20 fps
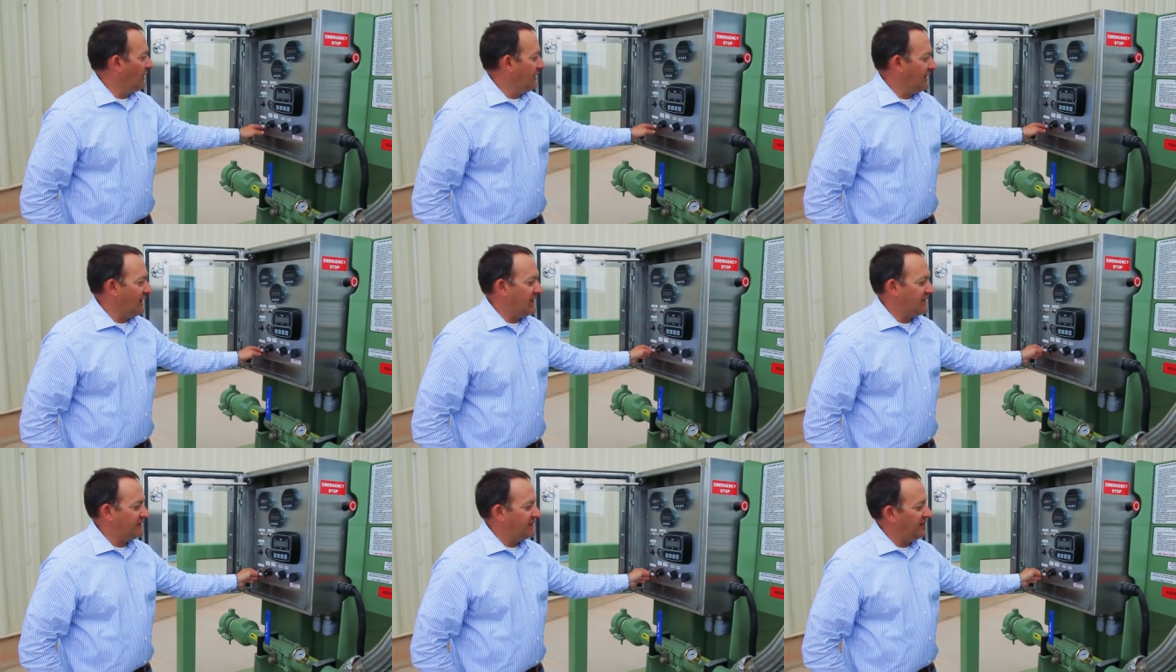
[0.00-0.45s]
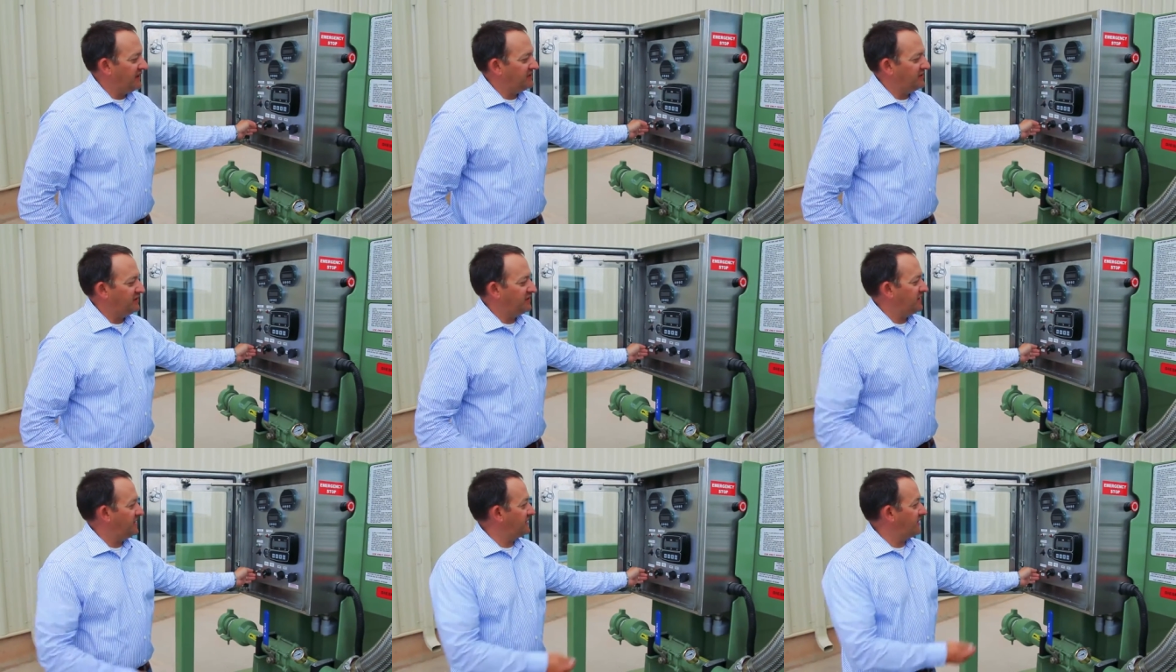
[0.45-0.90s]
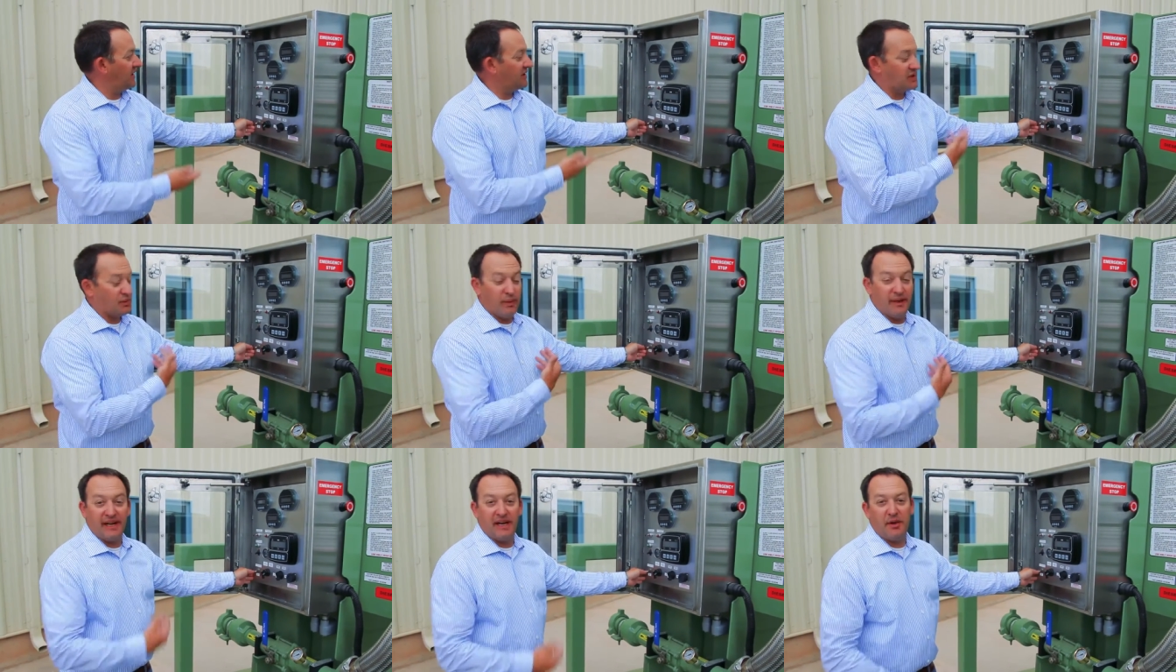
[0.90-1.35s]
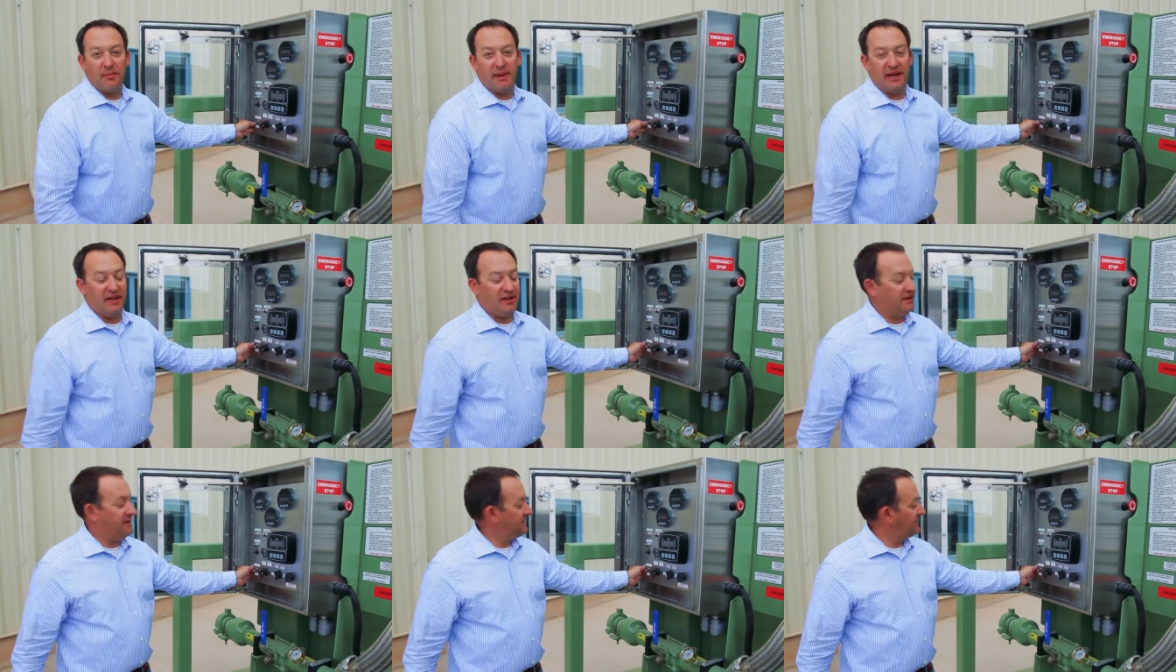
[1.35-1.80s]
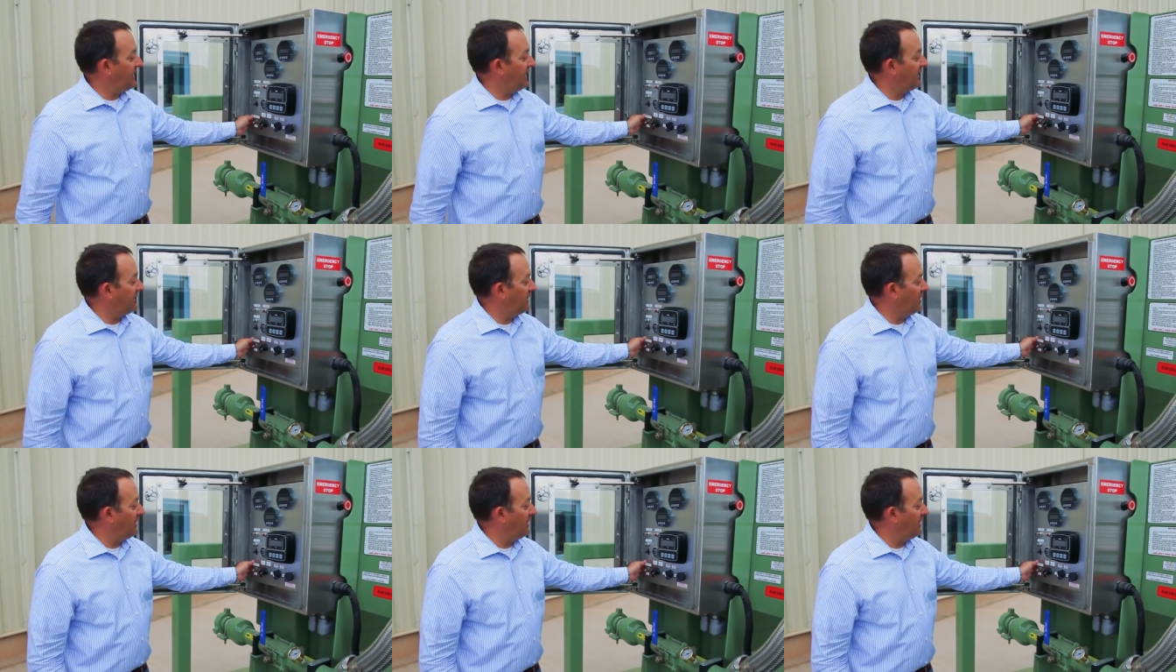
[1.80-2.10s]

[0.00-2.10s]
of the nice features is our swing out panel design.